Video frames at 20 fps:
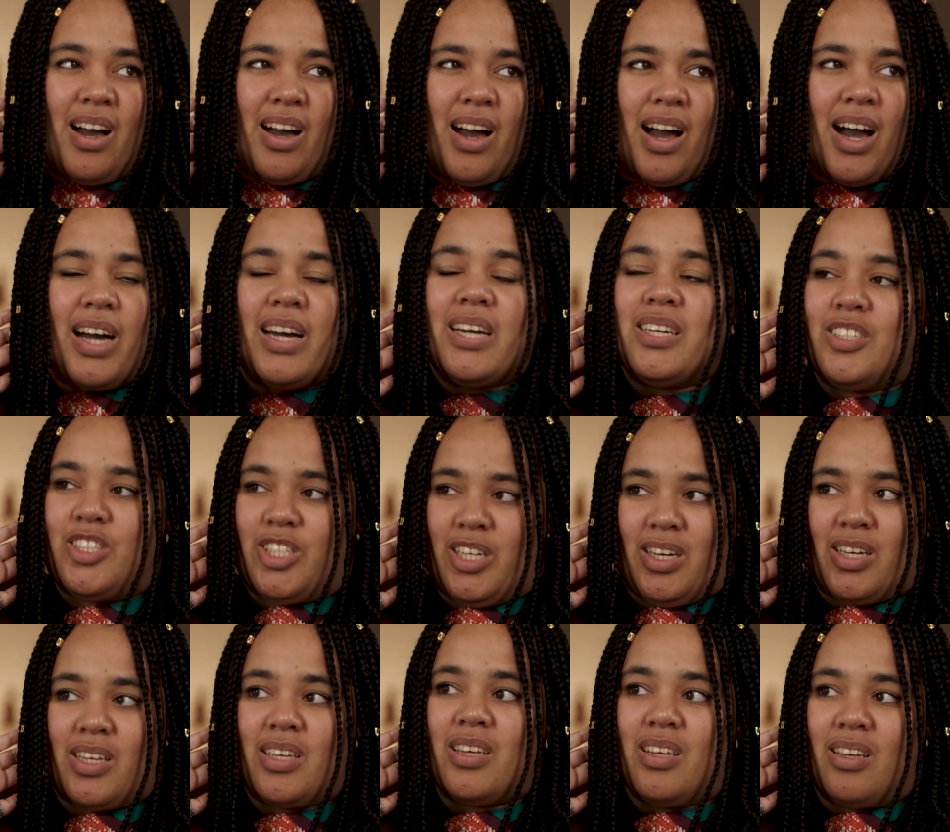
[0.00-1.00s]

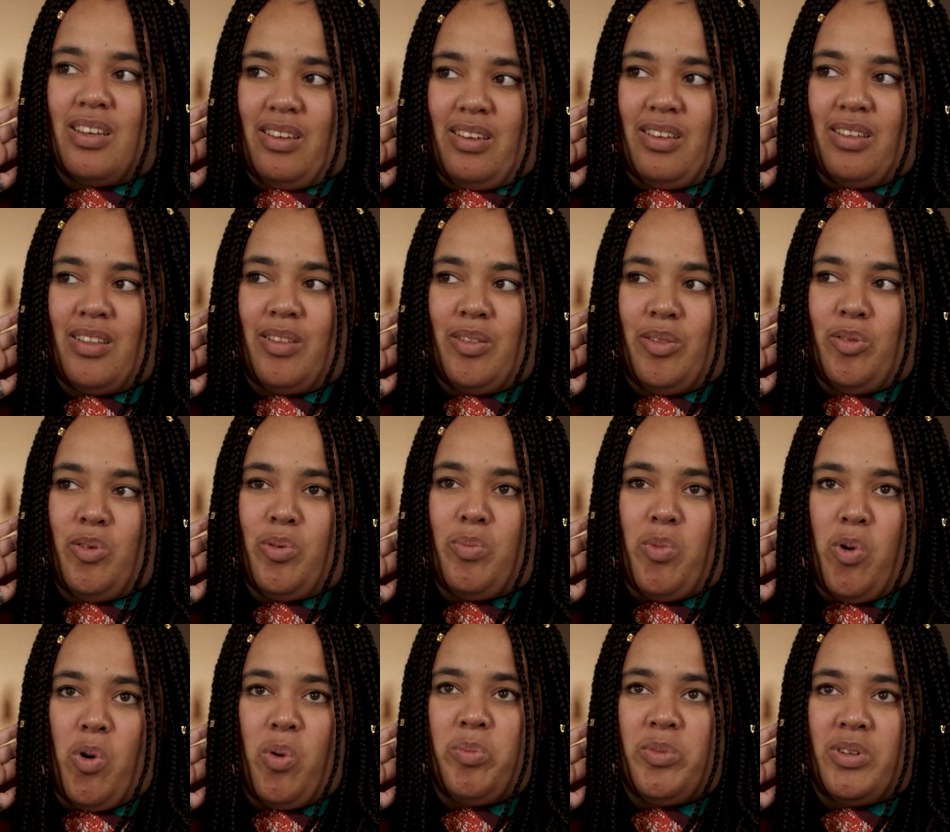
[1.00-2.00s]
hijacking the
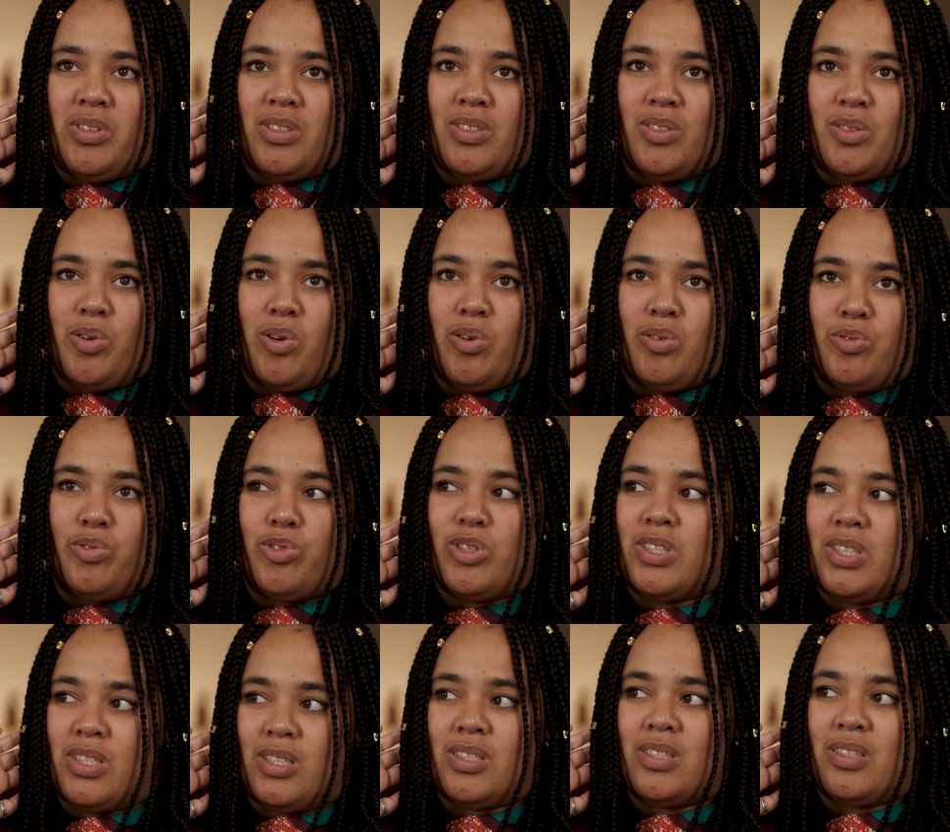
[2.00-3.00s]
moments of
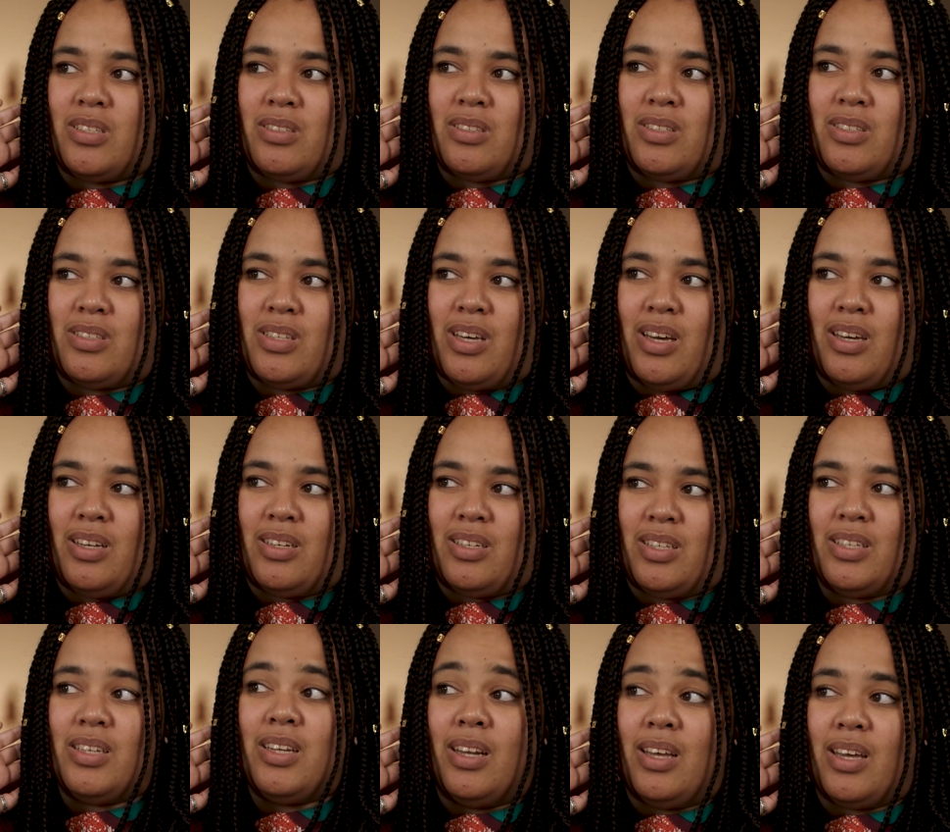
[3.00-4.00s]
resistance and
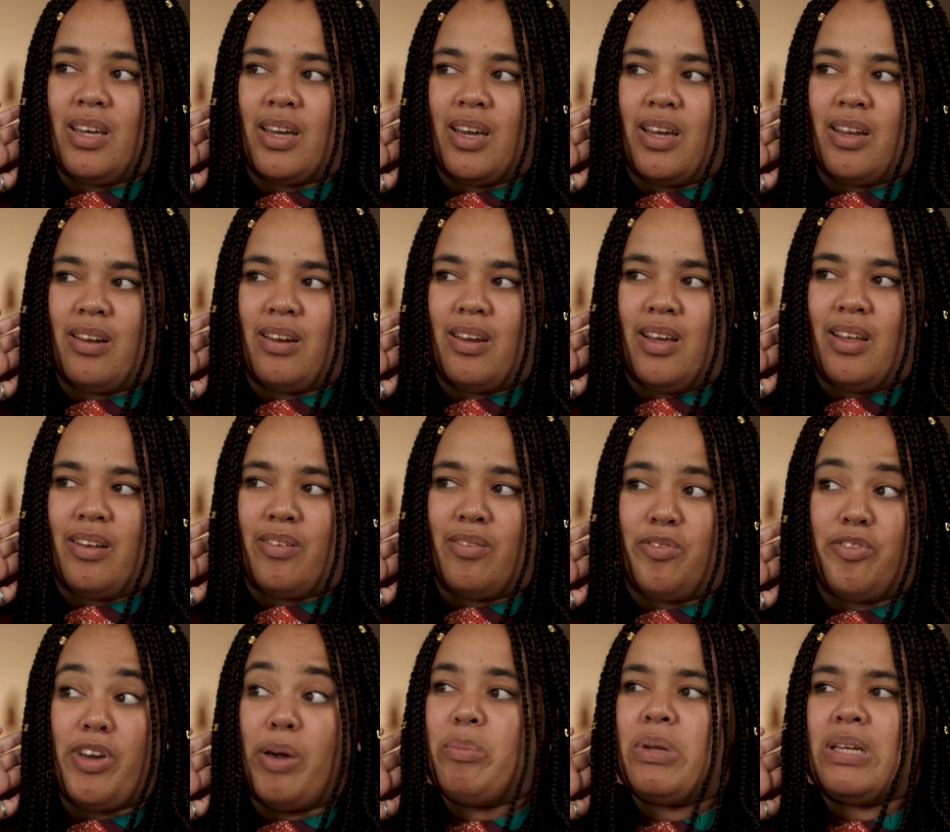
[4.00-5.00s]
healing and
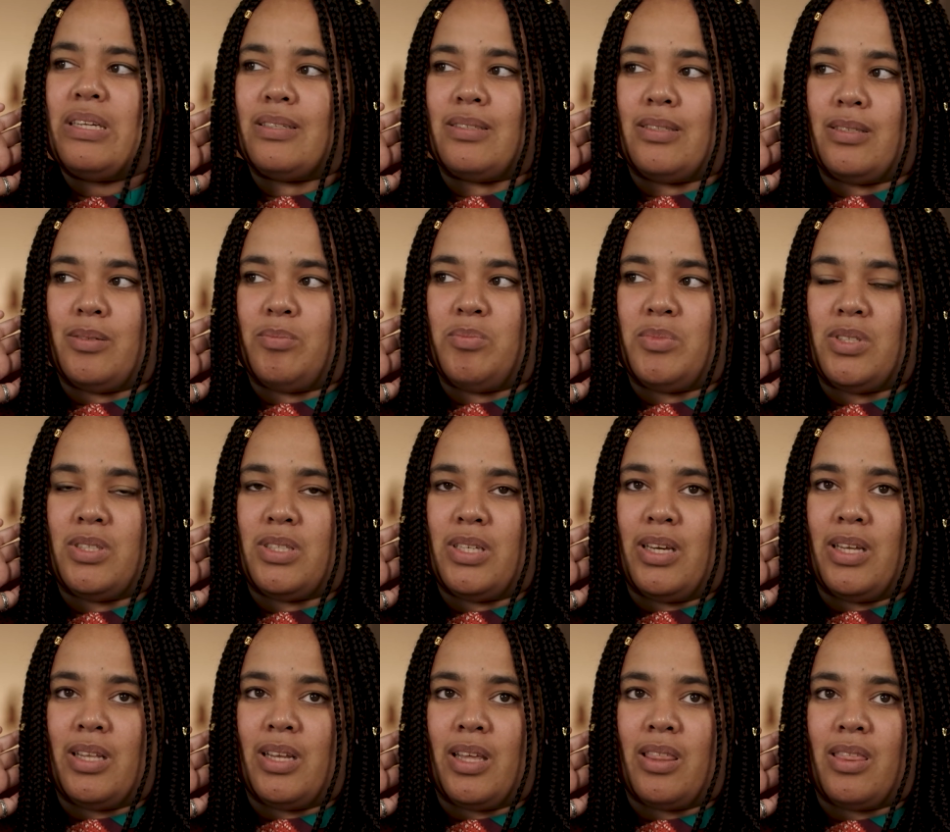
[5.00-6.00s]
feminisms.
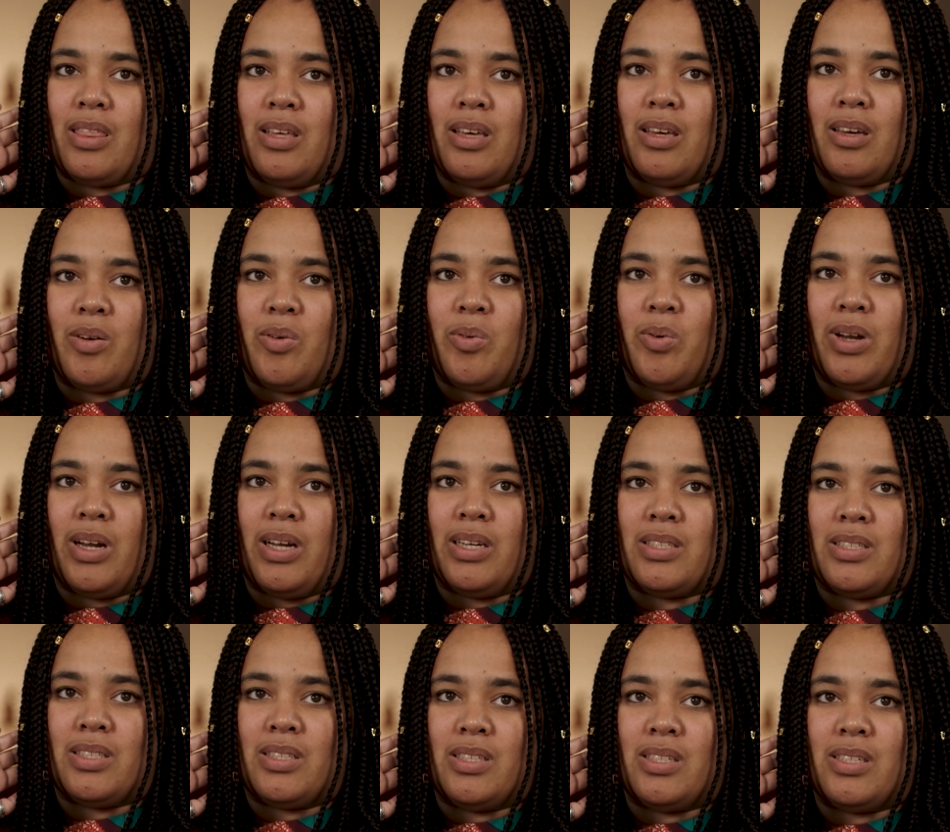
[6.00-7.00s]
And I think what I
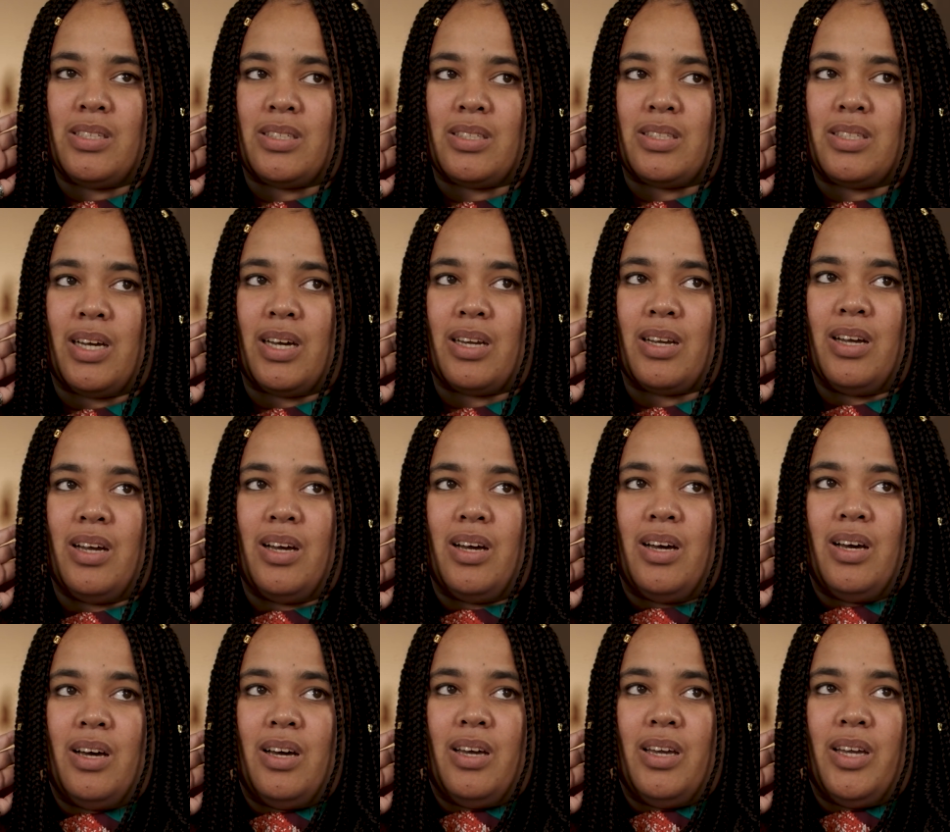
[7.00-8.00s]
see is that
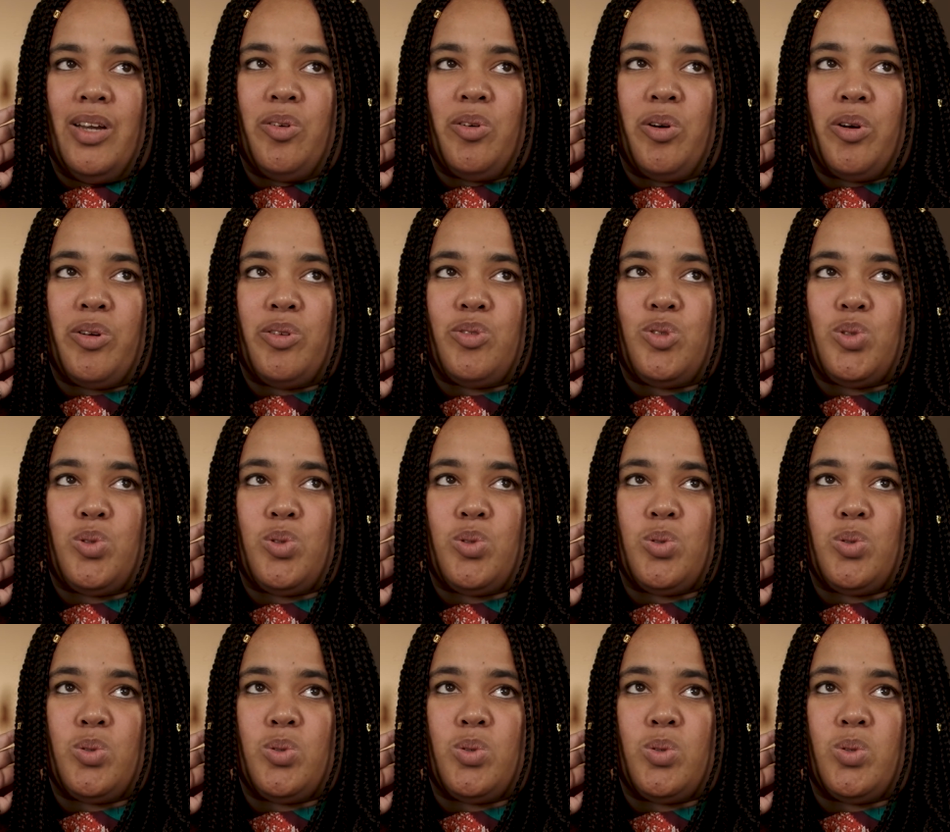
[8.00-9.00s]
in order
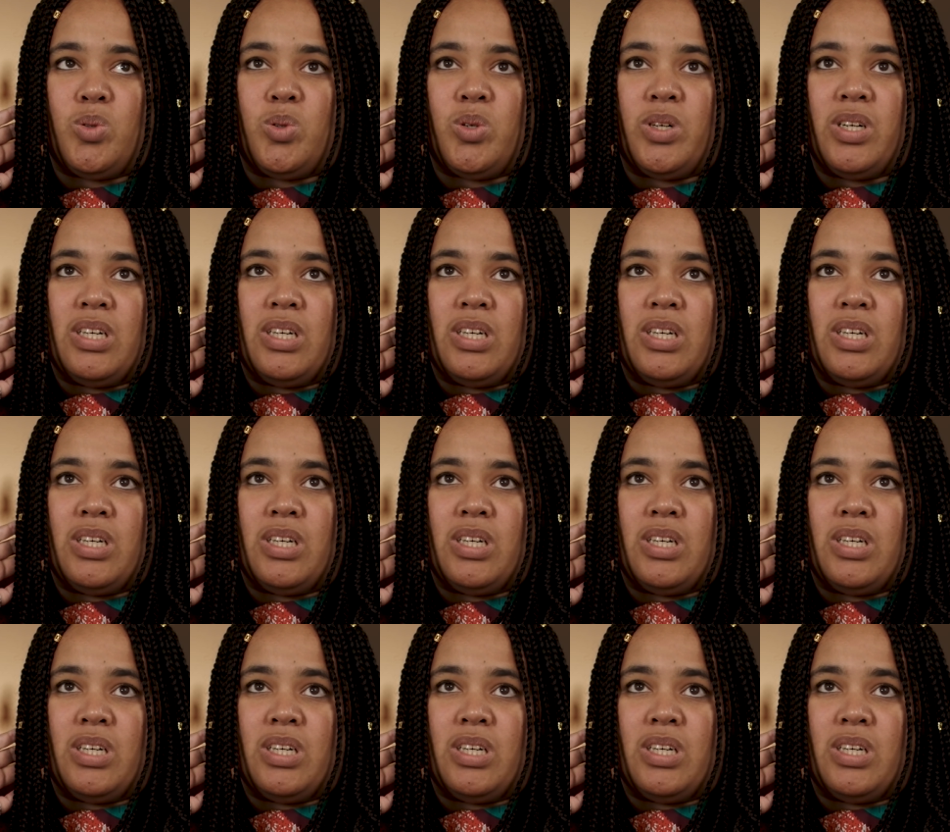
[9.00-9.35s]
to